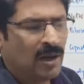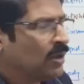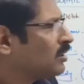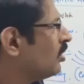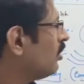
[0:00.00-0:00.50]

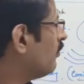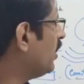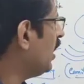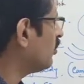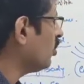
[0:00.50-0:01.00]
So
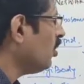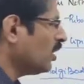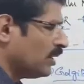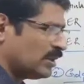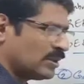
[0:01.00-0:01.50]
we have
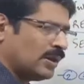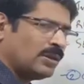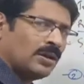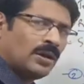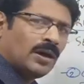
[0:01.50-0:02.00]
to
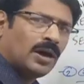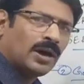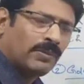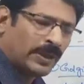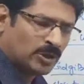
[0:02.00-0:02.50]
discuss
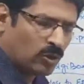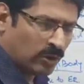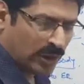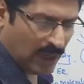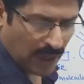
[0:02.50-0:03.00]

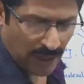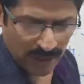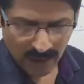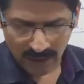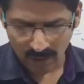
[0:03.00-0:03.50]
mitochondria
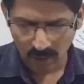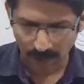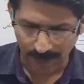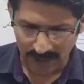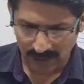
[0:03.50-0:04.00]
and
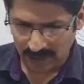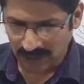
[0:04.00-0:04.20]
chloroplast.